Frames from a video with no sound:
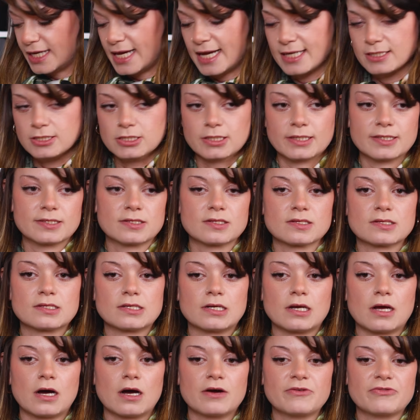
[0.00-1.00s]
Can't stress this
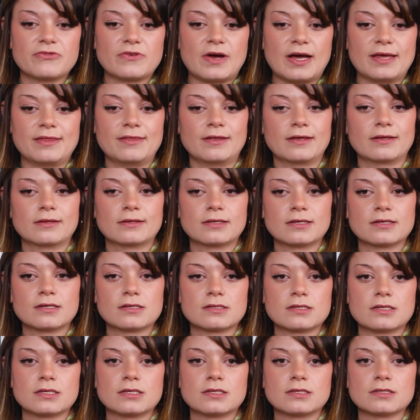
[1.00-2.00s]
enough. I think
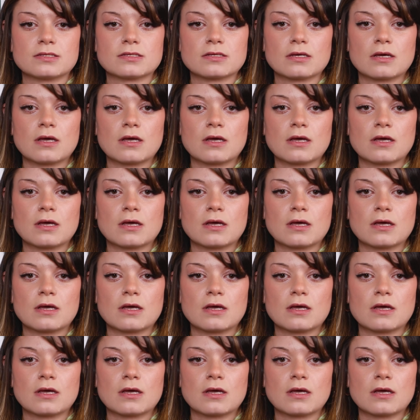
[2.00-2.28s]
this is,